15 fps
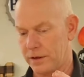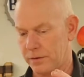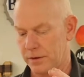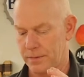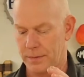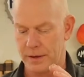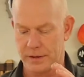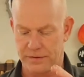It was
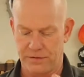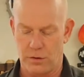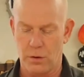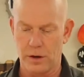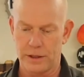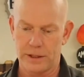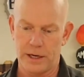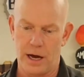a piece of
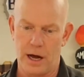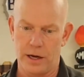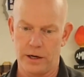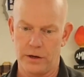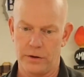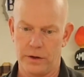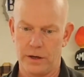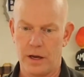four inch
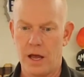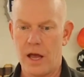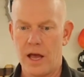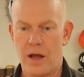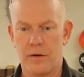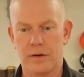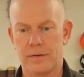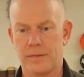conduit.
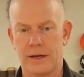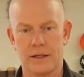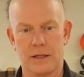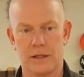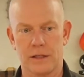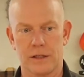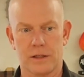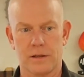It was meant to
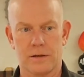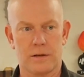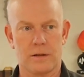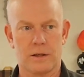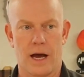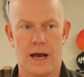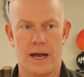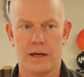just
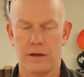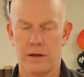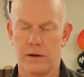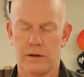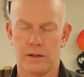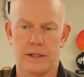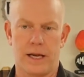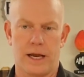tie into
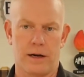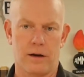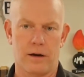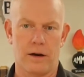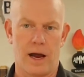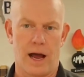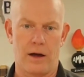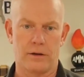your
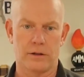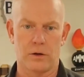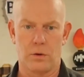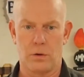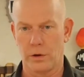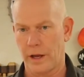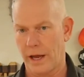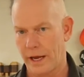standard
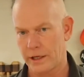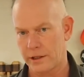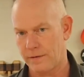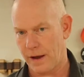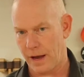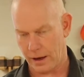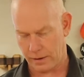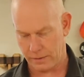household
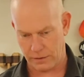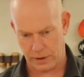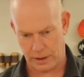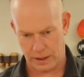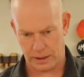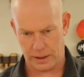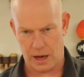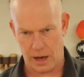HVAC
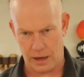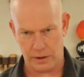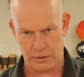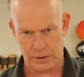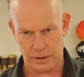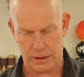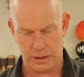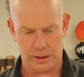freaking
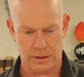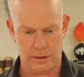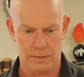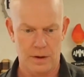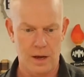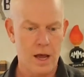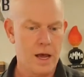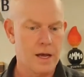conduit
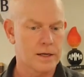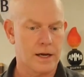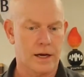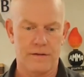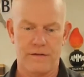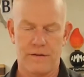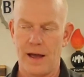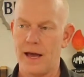system. It's got
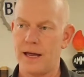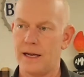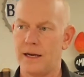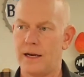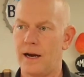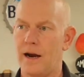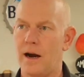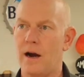a fan in
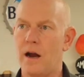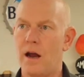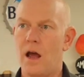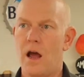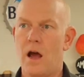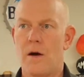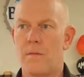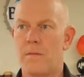there,
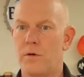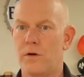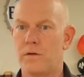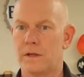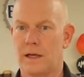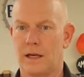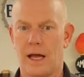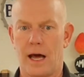
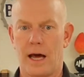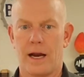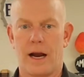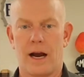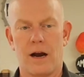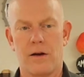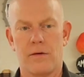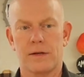moves a lot of
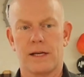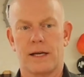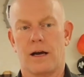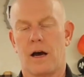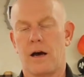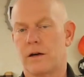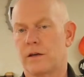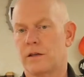air. It was like
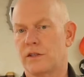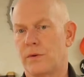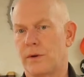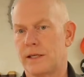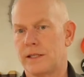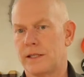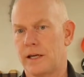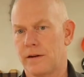
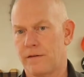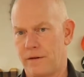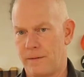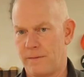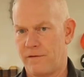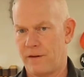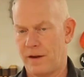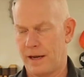120
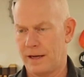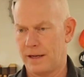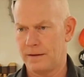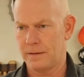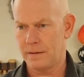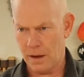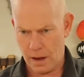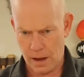CFM fan.